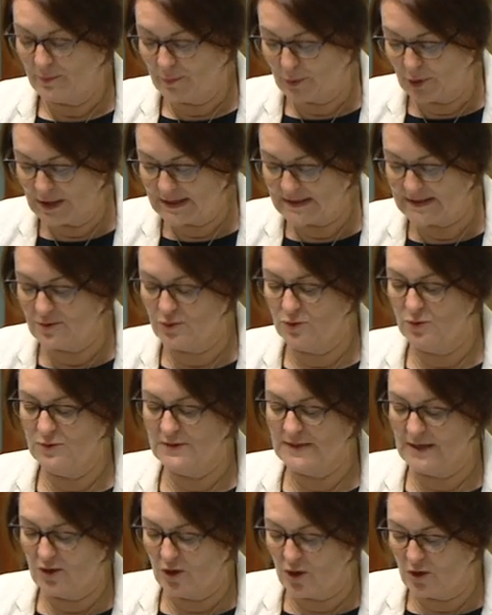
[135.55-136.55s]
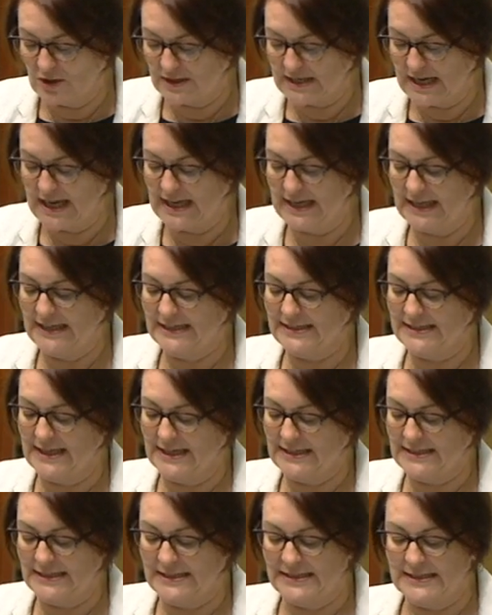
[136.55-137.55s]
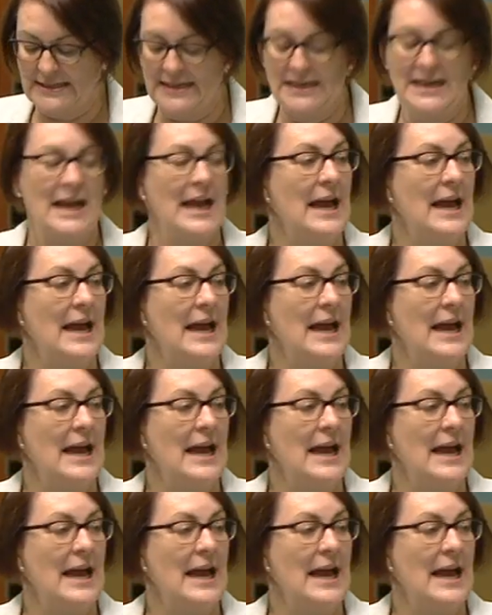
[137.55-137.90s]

preschools and long daycare centres,